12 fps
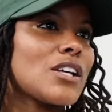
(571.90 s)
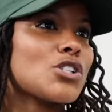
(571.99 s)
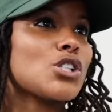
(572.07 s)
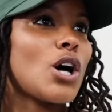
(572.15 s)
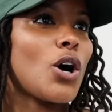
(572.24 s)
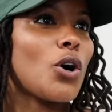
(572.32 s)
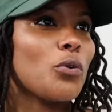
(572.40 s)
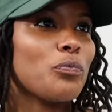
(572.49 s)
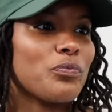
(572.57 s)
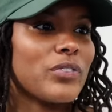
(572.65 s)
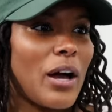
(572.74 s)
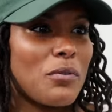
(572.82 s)
So
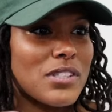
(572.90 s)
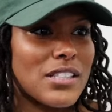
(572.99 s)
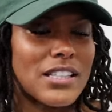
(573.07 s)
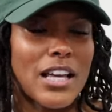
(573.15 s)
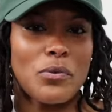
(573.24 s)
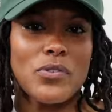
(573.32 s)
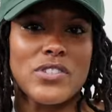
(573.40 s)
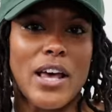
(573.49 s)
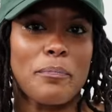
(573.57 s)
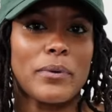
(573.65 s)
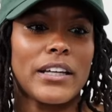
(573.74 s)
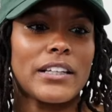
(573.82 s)
that was the thing with
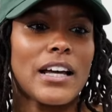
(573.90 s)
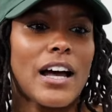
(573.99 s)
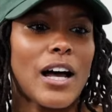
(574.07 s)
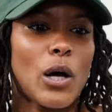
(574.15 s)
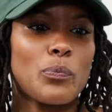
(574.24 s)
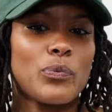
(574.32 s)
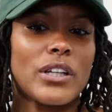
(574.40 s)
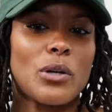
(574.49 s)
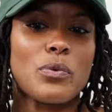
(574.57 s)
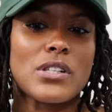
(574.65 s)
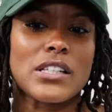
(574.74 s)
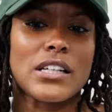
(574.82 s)
Zeppelin. Um, it
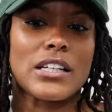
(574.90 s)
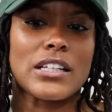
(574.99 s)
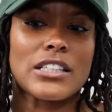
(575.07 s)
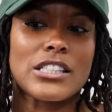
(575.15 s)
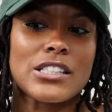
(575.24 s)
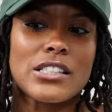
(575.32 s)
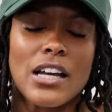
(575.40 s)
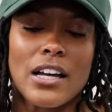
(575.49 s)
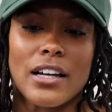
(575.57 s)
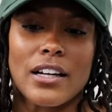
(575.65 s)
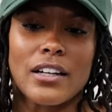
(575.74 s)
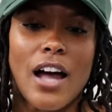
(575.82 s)
was a,
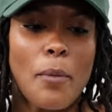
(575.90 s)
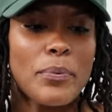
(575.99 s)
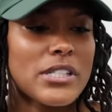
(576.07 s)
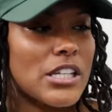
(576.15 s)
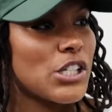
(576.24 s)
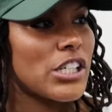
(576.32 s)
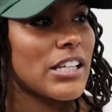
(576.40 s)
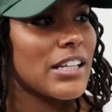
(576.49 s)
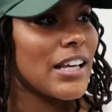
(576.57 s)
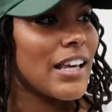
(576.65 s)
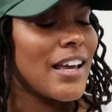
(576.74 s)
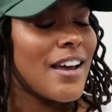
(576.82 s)
a competition.
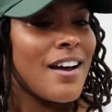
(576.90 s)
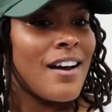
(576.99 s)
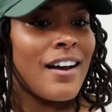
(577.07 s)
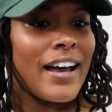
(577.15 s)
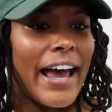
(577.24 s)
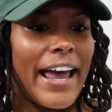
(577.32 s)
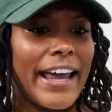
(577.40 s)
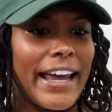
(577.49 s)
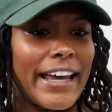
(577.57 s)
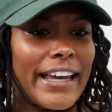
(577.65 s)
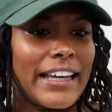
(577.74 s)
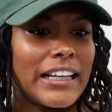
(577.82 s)
Mm-hmm.
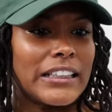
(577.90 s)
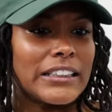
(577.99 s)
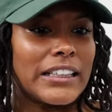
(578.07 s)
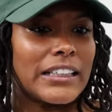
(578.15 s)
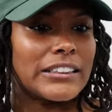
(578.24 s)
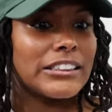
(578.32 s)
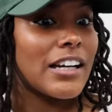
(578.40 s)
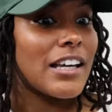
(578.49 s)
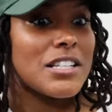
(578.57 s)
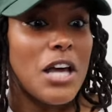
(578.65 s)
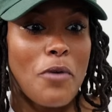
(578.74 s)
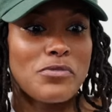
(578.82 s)
And uh,
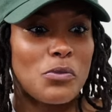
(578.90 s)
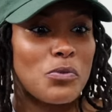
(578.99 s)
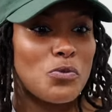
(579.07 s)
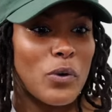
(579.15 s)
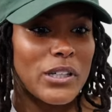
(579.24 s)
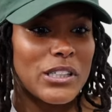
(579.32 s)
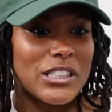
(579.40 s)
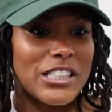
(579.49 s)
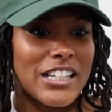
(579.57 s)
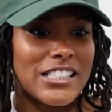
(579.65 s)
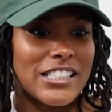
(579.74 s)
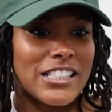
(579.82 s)
Chucky Thompson was one of the
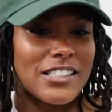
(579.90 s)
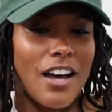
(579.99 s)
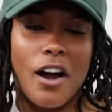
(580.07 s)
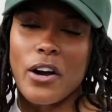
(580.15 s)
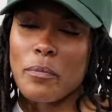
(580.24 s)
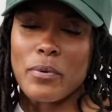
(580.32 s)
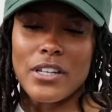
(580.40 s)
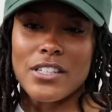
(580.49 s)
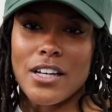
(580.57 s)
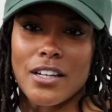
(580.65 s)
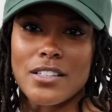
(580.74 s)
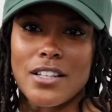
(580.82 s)
judges. R I P to
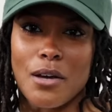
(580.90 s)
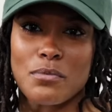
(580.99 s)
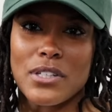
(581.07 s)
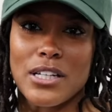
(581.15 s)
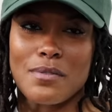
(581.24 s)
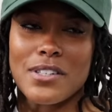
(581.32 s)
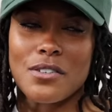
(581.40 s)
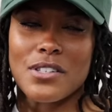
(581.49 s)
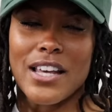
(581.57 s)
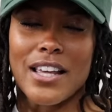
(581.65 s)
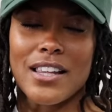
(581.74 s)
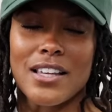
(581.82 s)
Chucky Thompson. I'm so
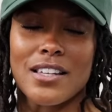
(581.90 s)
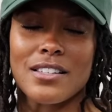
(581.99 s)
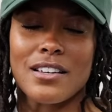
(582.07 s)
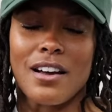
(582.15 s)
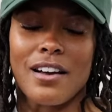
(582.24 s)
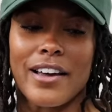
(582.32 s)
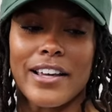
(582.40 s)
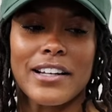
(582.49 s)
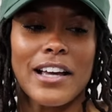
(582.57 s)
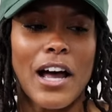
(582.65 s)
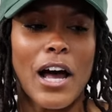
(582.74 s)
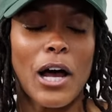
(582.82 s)
sad that he's gone.
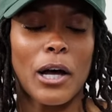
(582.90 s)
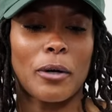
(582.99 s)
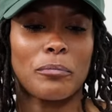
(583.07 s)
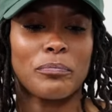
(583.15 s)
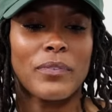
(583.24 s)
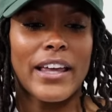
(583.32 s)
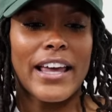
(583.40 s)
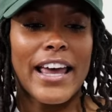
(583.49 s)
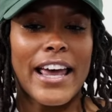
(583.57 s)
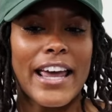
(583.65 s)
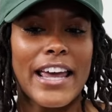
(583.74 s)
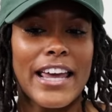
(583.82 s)
Um,
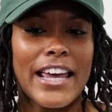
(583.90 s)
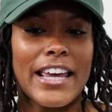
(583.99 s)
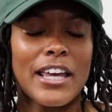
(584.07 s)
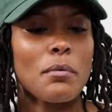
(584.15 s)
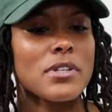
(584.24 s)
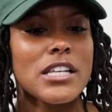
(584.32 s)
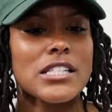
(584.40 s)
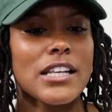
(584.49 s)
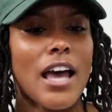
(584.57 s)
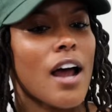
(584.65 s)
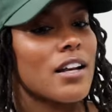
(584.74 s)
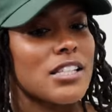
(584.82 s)
and it was just,
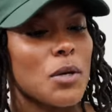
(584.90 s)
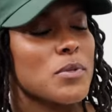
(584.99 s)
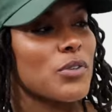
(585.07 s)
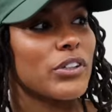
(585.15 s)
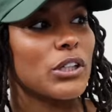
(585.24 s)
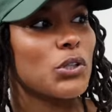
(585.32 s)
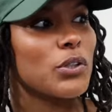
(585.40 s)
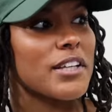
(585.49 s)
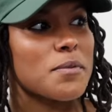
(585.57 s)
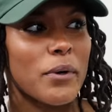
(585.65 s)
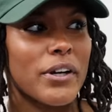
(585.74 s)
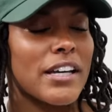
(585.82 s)
honestly, it was a really cool
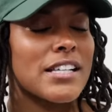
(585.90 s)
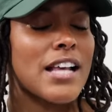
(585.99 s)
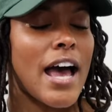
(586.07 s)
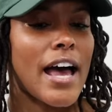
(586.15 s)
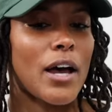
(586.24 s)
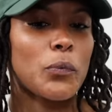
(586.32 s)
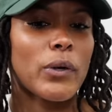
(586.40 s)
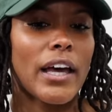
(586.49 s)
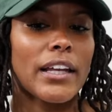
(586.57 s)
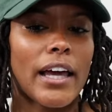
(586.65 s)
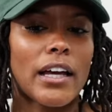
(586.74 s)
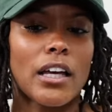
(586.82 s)
experience. I mm-hmm. We
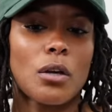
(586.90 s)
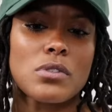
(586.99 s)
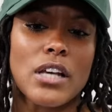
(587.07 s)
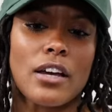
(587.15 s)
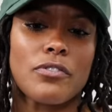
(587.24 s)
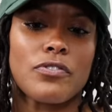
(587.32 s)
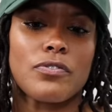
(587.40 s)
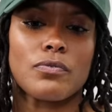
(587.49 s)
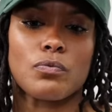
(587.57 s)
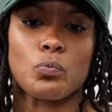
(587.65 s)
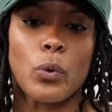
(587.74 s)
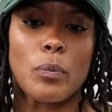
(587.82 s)
had like, it was like,
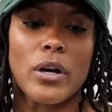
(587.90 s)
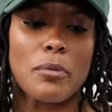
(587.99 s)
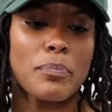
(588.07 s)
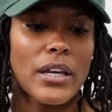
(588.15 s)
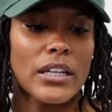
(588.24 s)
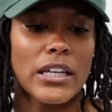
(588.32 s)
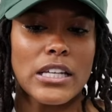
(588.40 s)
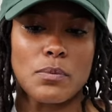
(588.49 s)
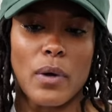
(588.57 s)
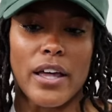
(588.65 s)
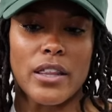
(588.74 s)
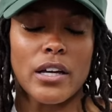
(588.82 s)
we were competing against
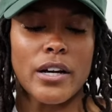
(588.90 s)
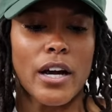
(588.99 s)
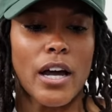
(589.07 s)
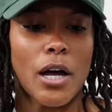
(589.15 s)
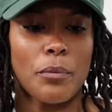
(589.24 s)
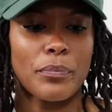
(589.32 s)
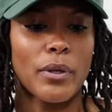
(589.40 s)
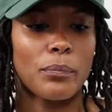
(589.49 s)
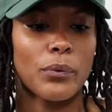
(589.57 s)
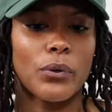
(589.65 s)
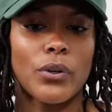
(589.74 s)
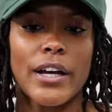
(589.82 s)
other um,
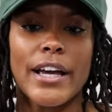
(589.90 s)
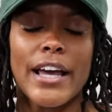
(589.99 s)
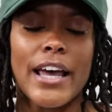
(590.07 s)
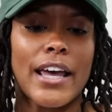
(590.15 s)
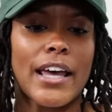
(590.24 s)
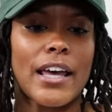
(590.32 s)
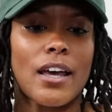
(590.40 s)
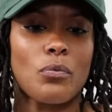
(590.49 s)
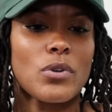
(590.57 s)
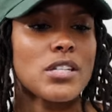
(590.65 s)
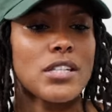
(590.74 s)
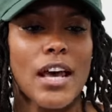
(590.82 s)
people, and
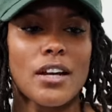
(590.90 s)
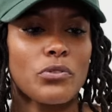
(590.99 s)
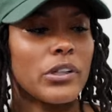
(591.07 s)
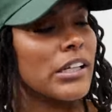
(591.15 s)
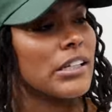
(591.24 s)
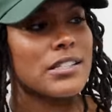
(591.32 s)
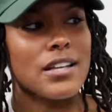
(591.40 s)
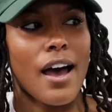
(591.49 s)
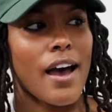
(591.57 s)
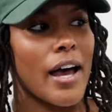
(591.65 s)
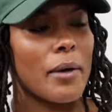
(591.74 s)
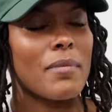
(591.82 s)
we just had a really good
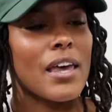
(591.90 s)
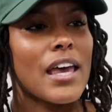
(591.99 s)
time.